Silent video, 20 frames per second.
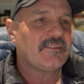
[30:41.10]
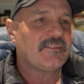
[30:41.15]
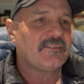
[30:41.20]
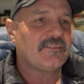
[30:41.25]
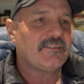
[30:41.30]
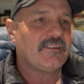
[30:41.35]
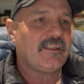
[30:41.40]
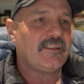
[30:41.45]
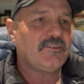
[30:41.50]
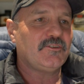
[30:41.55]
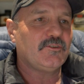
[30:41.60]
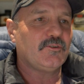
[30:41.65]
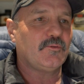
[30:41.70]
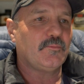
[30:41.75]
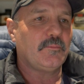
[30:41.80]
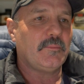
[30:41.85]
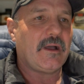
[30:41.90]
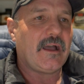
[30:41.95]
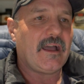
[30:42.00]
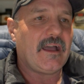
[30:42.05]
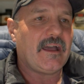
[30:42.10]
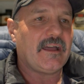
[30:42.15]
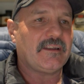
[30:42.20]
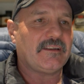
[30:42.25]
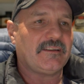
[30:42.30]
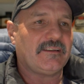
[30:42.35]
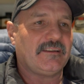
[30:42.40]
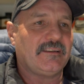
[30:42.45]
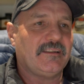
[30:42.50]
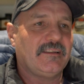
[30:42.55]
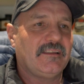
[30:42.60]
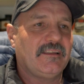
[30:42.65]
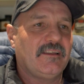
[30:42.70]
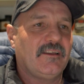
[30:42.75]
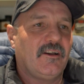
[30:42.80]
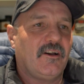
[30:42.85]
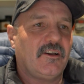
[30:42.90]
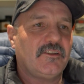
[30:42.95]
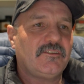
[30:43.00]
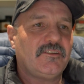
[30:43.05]
Daniel Martin.
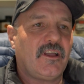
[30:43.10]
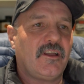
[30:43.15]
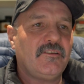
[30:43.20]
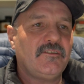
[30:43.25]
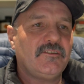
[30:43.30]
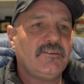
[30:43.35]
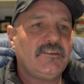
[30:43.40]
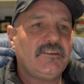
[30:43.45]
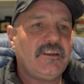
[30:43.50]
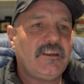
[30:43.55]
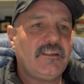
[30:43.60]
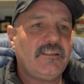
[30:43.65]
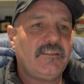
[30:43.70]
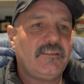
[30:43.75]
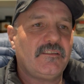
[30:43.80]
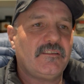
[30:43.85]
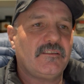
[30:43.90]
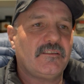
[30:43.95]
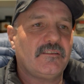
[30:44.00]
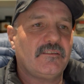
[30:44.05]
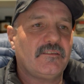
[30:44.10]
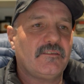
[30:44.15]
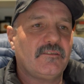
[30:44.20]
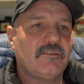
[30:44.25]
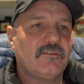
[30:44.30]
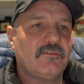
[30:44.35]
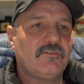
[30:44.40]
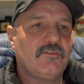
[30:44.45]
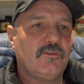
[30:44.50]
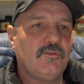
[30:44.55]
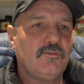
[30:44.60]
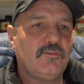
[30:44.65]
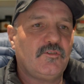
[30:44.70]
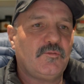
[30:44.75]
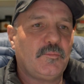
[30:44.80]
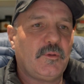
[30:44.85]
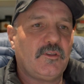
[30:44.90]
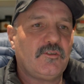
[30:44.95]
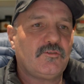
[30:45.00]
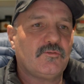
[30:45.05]
I don't need anything too
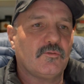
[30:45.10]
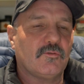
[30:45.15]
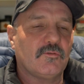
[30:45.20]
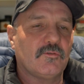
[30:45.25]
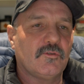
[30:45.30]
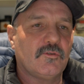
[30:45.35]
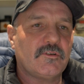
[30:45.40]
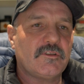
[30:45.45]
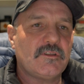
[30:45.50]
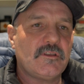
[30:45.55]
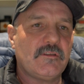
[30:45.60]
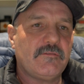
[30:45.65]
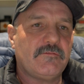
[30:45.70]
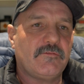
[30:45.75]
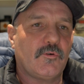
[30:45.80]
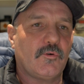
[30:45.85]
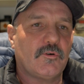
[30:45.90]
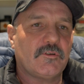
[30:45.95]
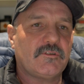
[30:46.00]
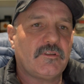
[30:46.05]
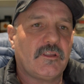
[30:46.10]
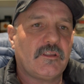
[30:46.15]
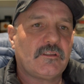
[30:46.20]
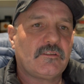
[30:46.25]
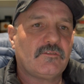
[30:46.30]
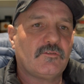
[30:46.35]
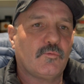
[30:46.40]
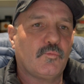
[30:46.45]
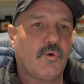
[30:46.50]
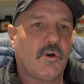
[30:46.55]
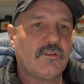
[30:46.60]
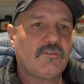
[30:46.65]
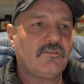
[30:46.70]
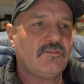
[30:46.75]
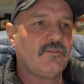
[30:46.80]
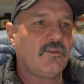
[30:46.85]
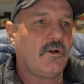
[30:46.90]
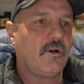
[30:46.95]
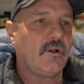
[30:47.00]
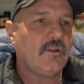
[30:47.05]
special. Looking at Vortex, what
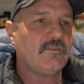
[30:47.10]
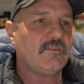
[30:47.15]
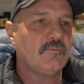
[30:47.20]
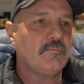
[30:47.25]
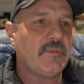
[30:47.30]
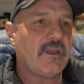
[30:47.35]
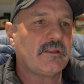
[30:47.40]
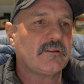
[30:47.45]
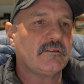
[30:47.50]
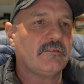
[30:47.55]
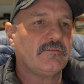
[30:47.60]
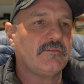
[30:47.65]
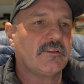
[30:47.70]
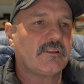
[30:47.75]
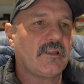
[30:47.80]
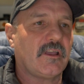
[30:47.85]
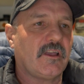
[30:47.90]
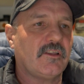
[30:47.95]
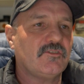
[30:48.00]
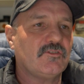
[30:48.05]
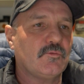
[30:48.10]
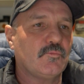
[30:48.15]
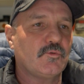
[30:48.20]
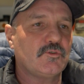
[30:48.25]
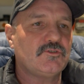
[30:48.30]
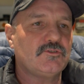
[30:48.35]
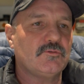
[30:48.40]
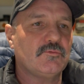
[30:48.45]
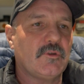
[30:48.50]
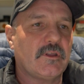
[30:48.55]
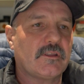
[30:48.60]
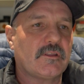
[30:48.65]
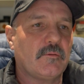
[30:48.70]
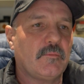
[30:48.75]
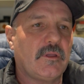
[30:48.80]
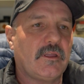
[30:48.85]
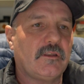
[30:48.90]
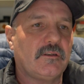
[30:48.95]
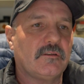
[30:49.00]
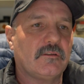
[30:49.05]
size and magnification would you
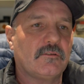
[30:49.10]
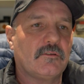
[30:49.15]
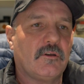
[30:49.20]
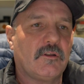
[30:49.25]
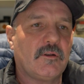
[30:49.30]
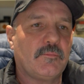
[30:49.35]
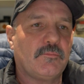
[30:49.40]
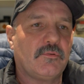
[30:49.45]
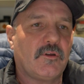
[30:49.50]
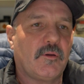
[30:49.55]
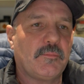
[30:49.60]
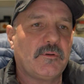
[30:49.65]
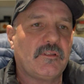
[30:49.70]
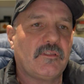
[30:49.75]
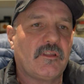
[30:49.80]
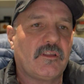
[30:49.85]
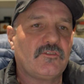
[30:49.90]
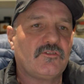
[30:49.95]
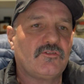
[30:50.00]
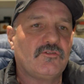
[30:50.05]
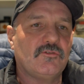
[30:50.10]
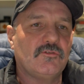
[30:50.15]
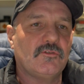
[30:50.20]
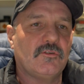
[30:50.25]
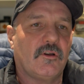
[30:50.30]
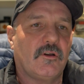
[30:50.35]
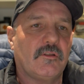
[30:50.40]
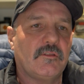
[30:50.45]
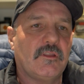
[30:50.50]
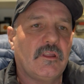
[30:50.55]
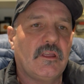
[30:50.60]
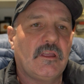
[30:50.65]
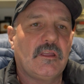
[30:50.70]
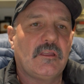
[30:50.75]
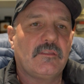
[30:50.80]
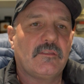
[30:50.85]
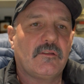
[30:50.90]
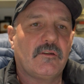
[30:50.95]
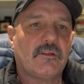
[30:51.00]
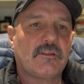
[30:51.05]
recommend? Got a property that shoot on
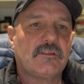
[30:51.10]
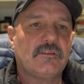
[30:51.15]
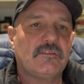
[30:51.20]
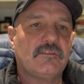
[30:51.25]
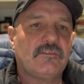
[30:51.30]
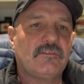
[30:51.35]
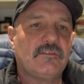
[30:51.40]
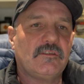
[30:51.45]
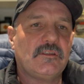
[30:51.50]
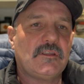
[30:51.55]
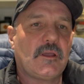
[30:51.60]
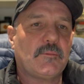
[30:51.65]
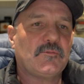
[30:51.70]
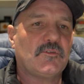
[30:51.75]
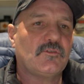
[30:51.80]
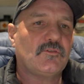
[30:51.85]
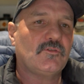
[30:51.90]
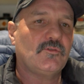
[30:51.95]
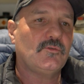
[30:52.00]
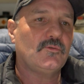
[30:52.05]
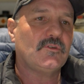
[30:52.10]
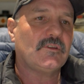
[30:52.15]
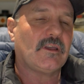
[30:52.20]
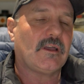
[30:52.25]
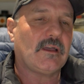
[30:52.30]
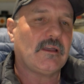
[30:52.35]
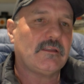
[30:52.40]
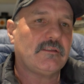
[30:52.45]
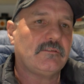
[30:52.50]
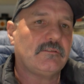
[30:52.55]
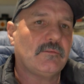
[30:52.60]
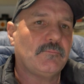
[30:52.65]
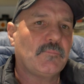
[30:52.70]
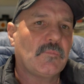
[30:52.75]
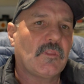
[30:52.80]
that I can see up to 2Ks.